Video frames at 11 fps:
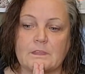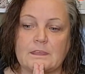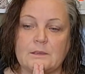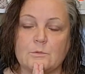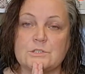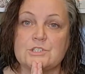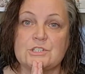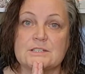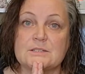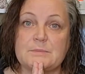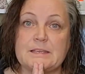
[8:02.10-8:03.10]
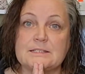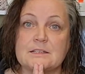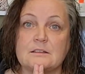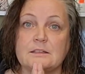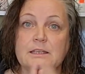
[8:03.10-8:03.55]
It was just
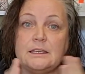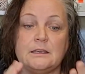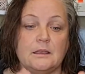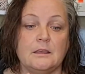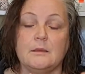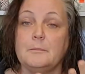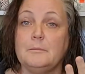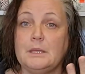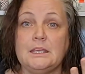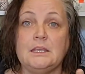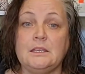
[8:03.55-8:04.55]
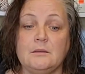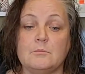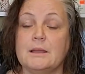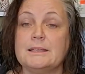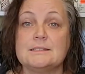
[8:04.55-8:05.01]
basically me,
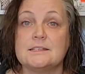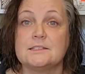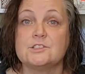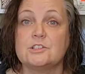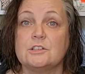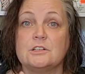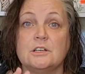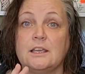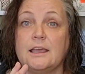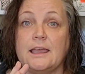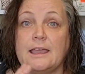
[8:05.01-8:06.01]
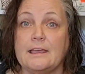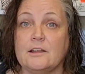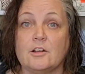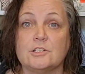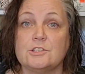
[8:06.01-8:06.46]
my sister,
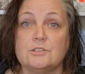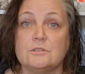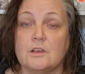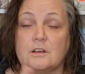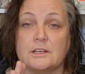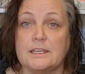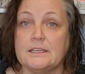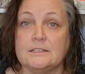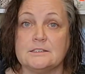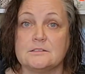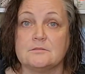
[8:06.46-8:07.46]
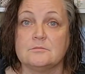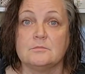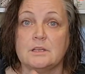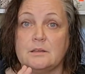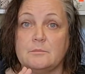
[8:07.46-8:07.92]
and our kids,
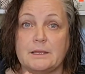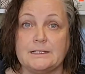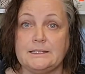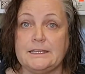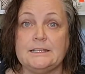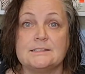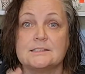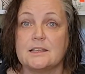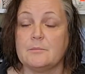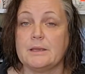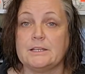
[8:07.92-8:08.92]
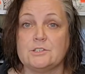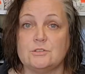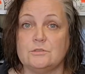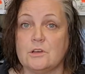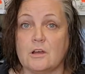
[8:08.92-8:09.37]
my niece and my
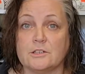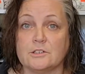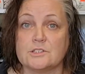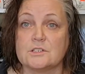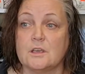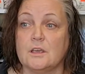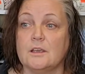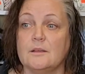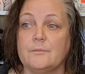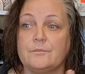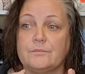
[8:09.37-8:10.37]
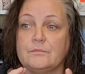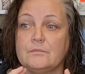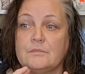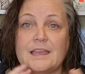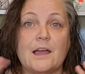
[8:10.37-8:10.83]
two daughters.
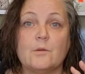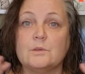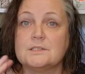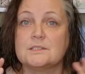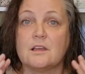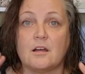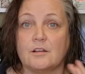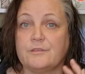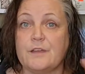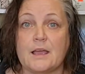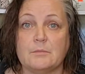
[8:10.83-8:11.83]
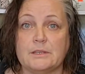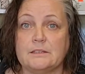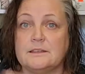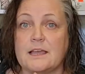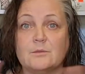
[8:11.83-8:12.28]
That was our
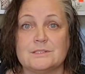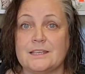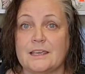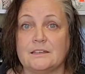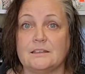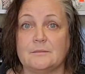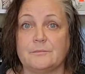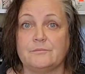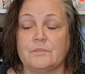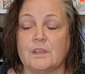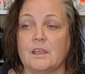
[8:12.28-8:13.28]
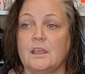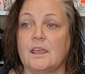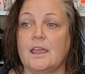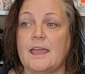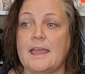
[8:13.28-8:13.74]
family. That was it.
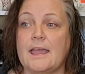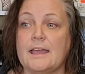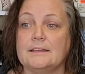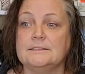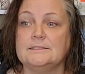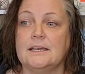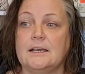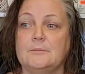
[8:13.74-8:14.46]
And